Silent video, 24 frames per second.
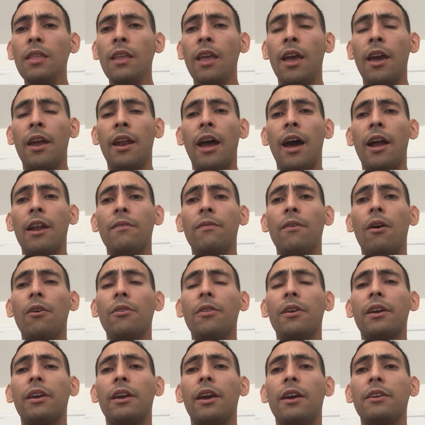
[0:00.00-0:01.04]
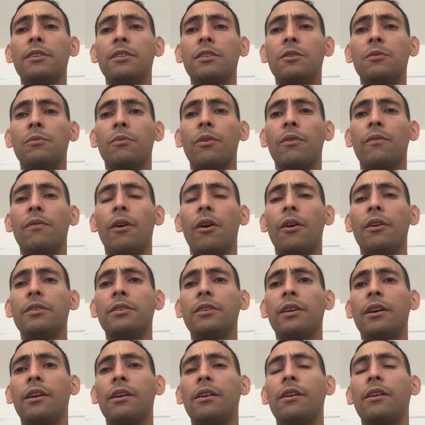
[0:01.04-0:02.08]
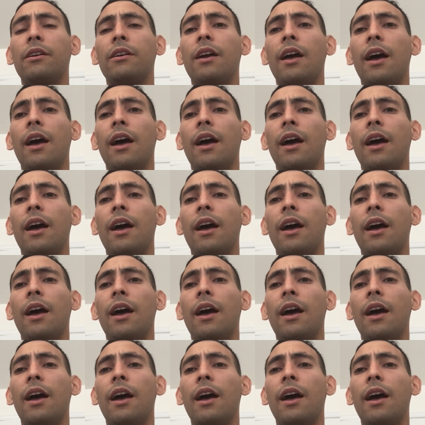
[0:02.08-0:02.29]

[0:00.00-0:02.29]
And out of all the cases where voluntary